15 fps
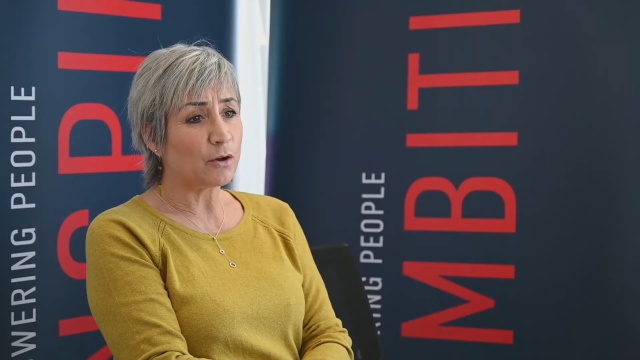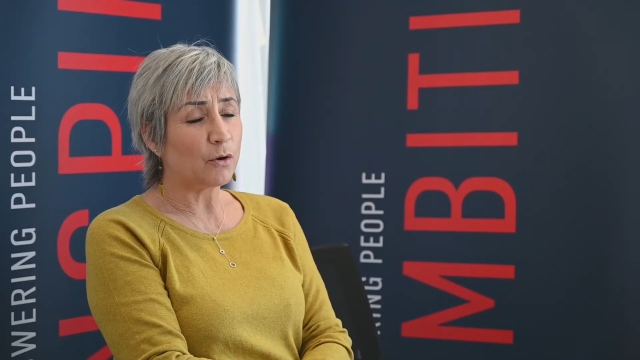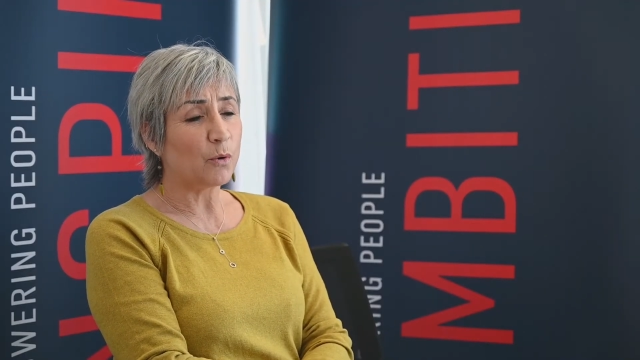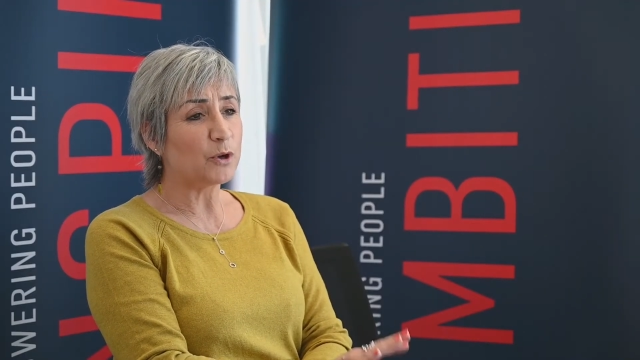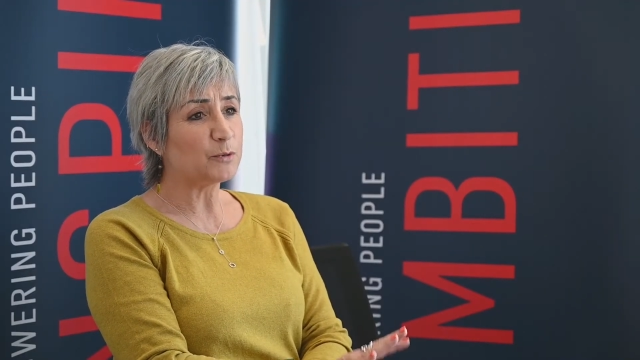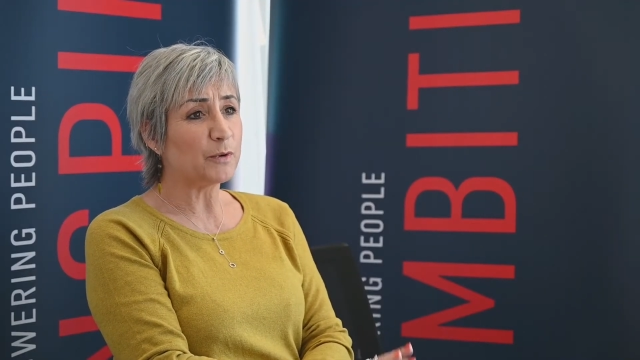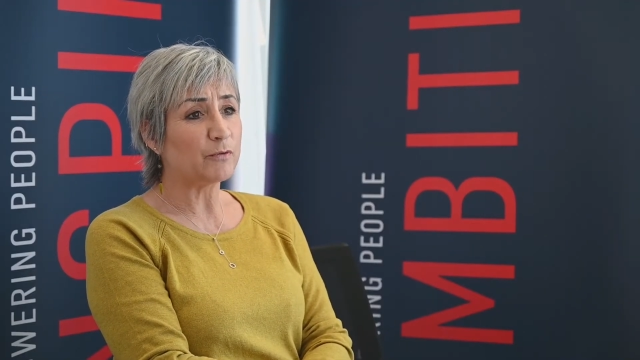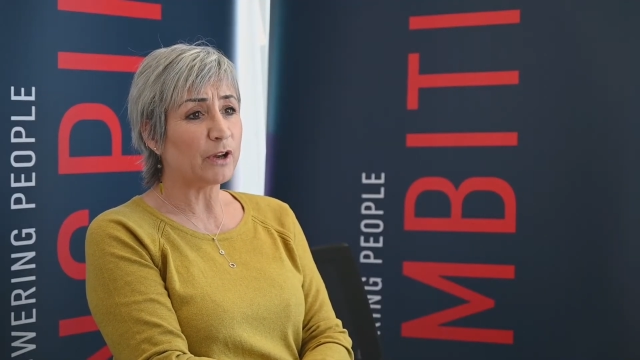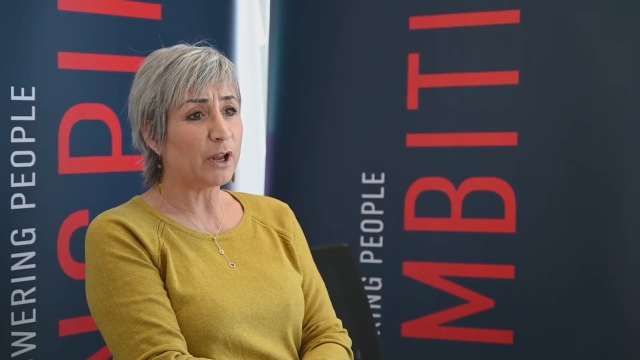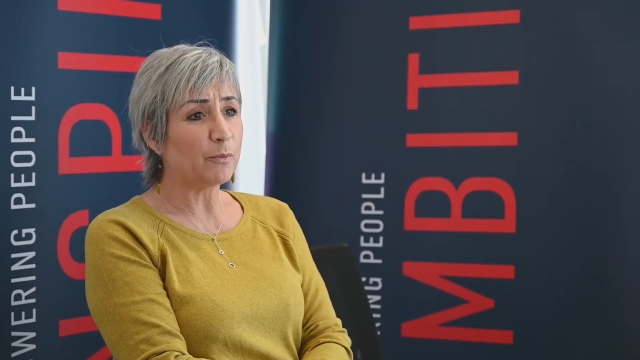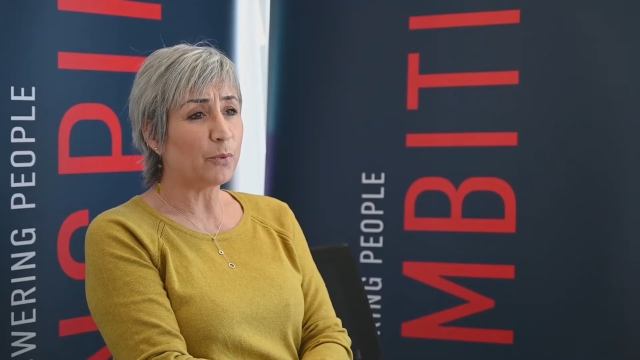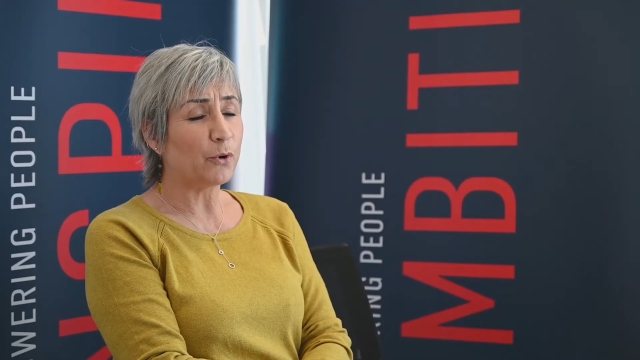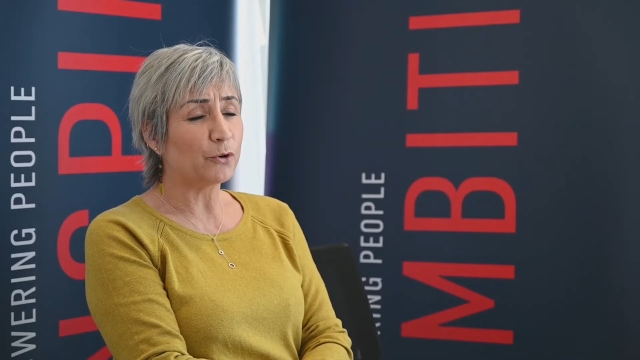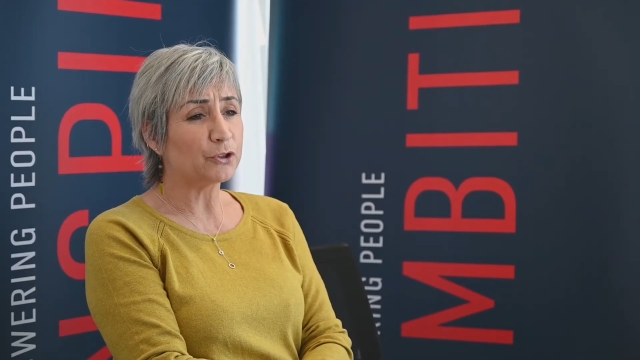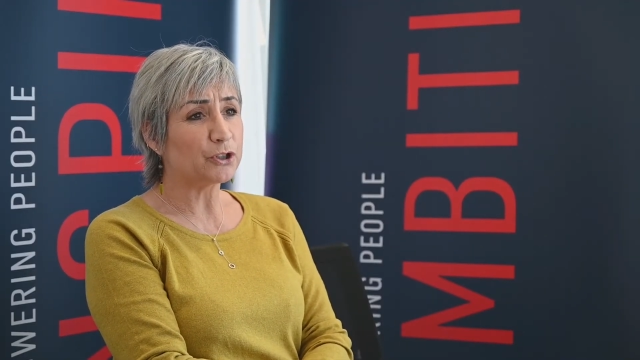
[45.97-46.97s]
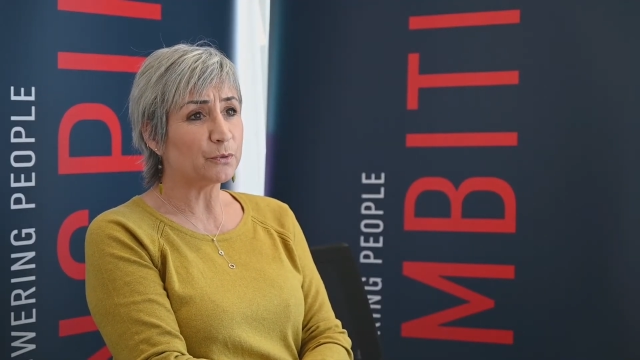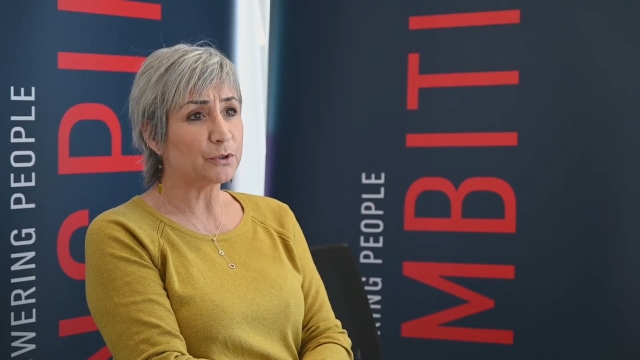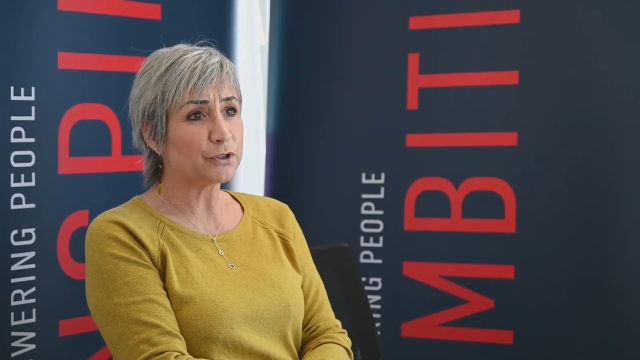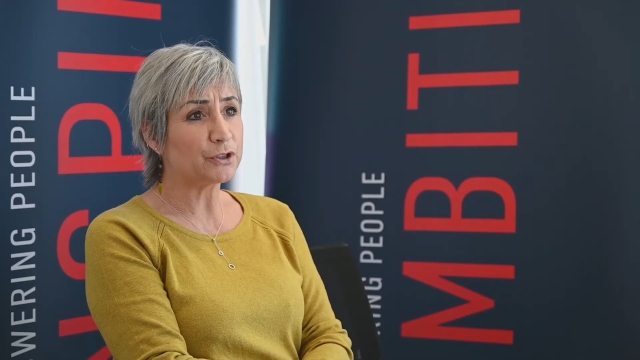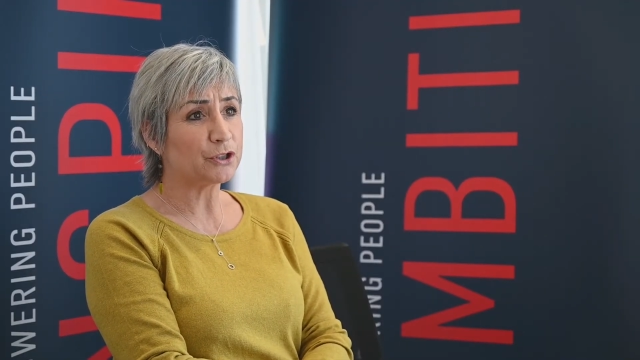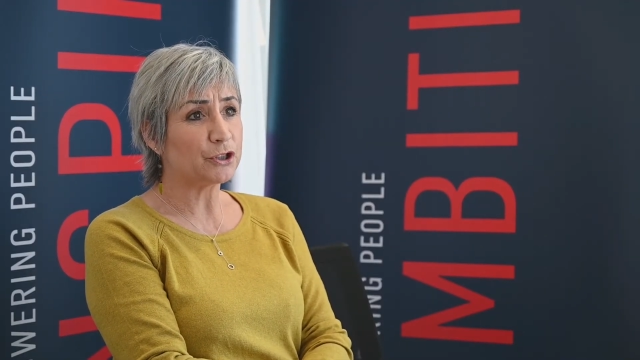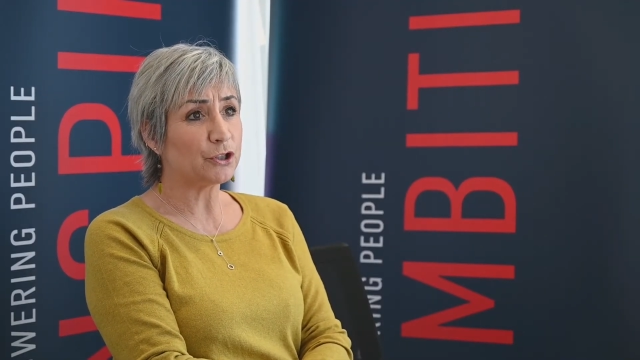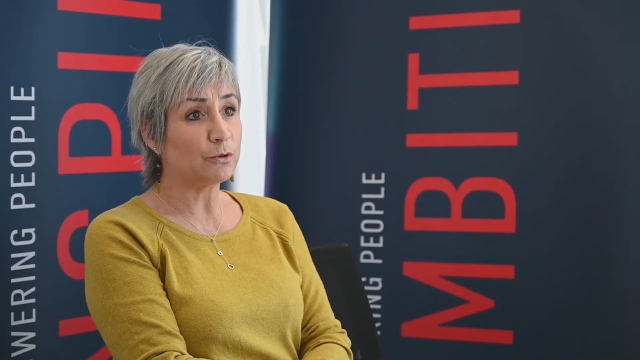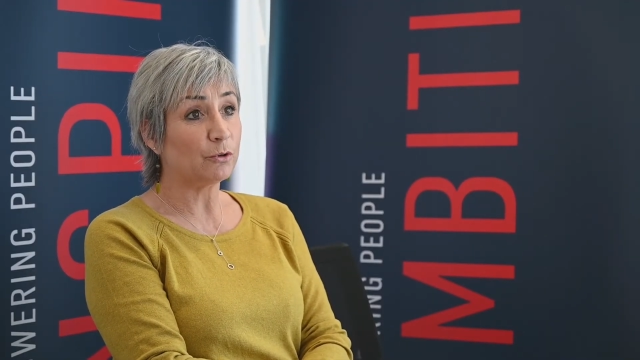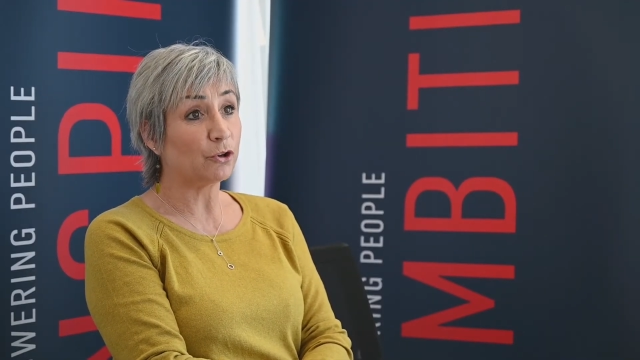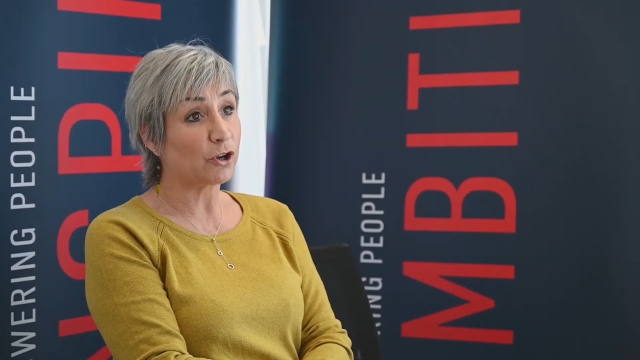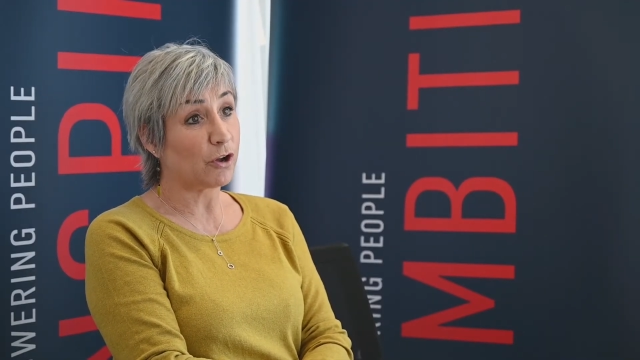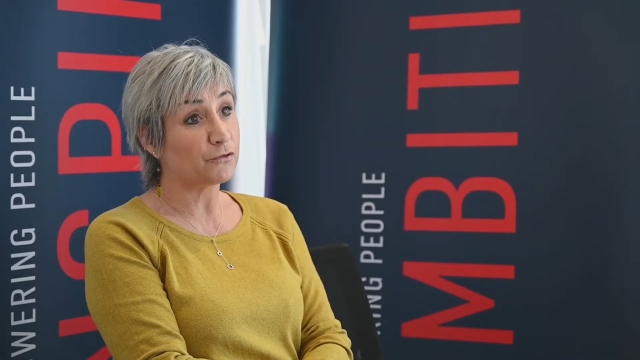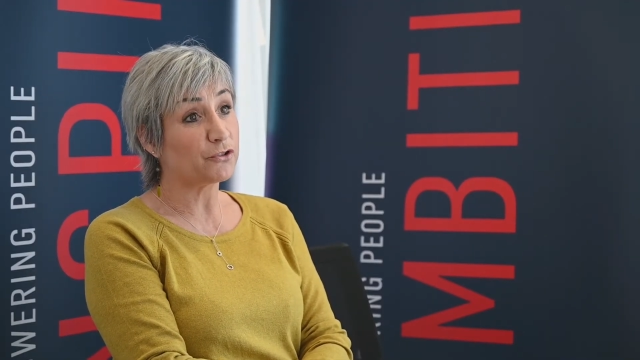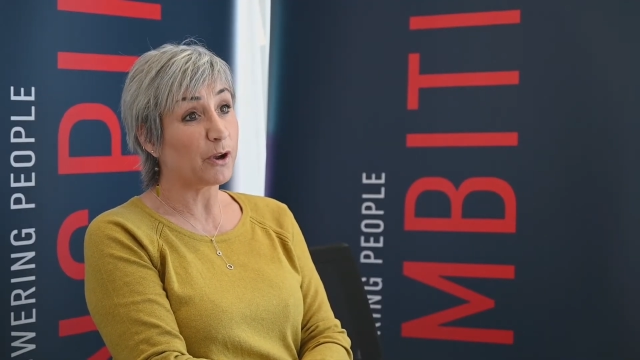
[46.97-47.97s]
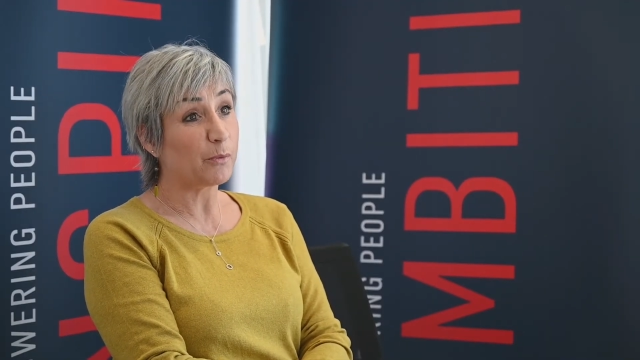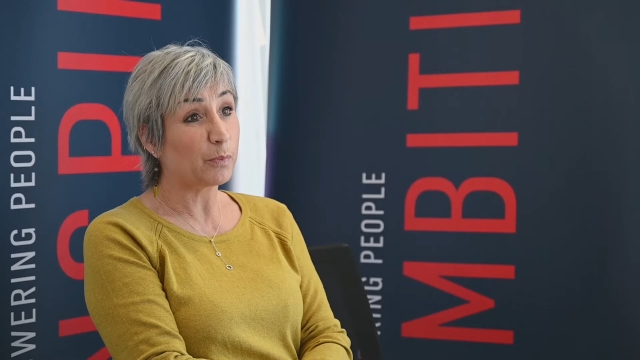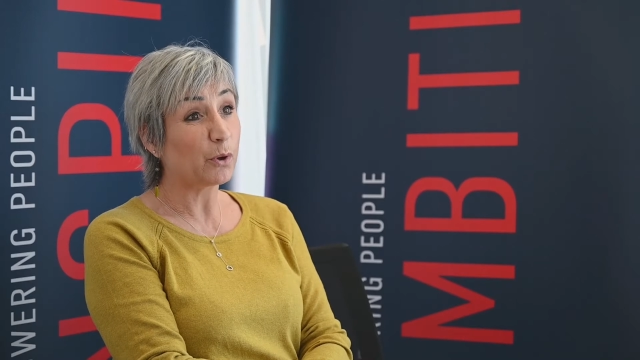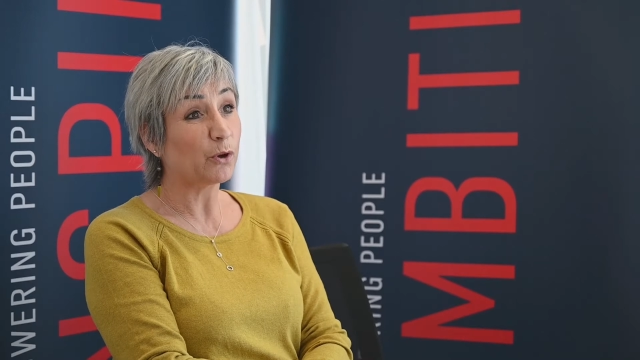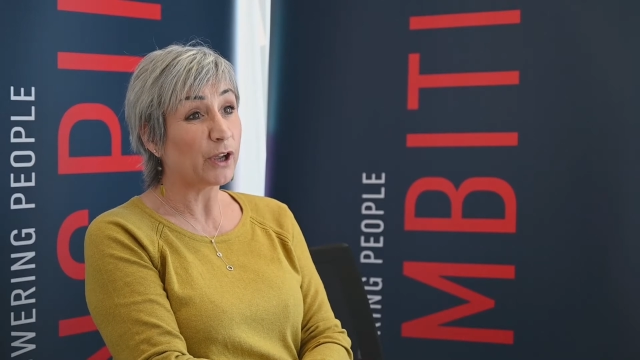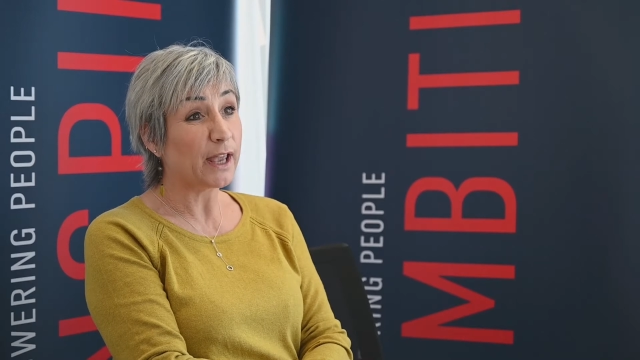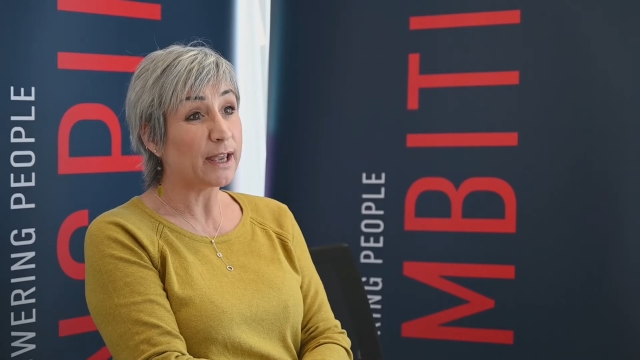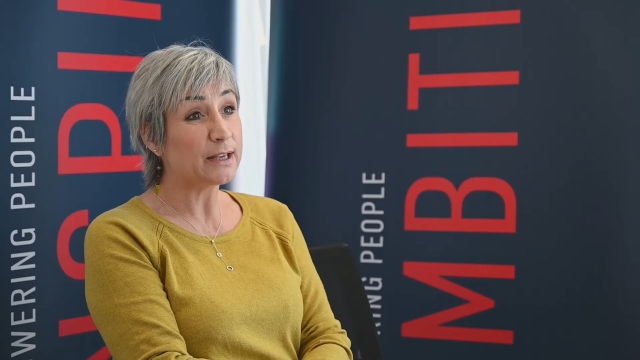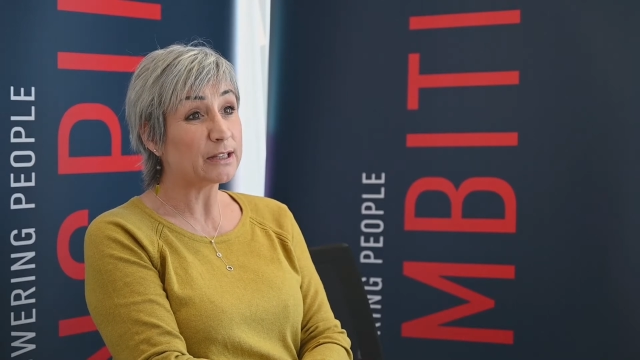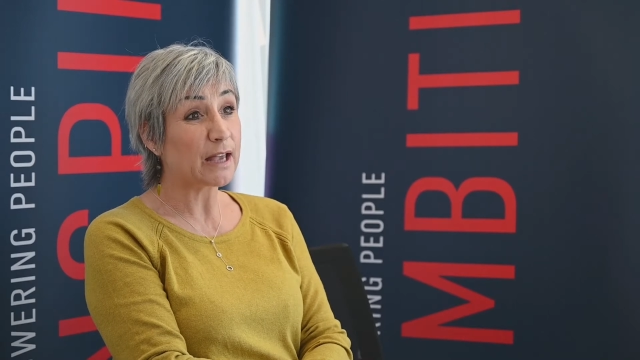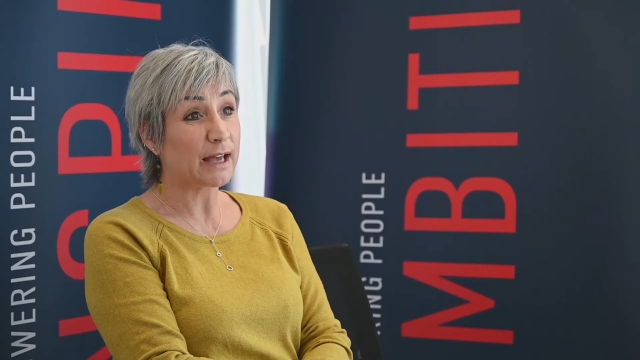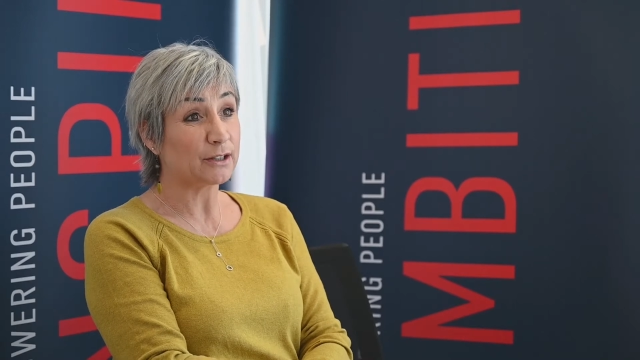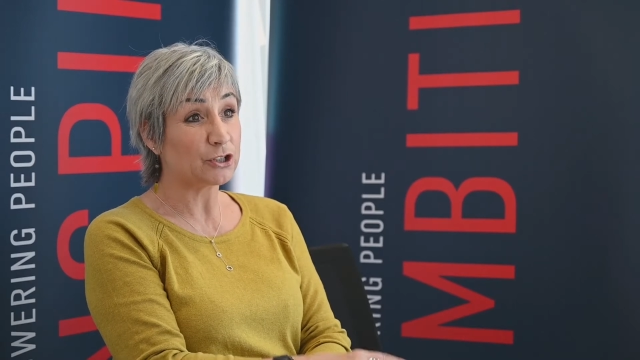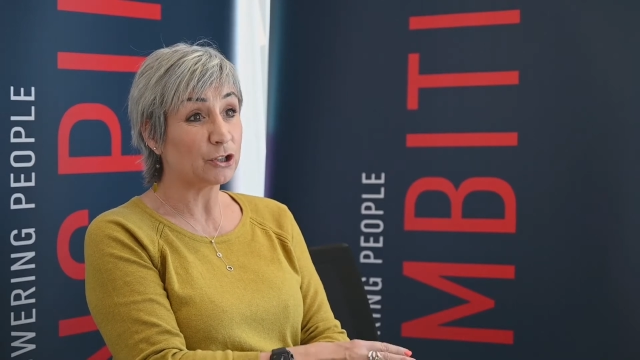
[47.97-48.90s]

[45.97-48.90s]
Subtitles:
always been really important to us to look after our employees and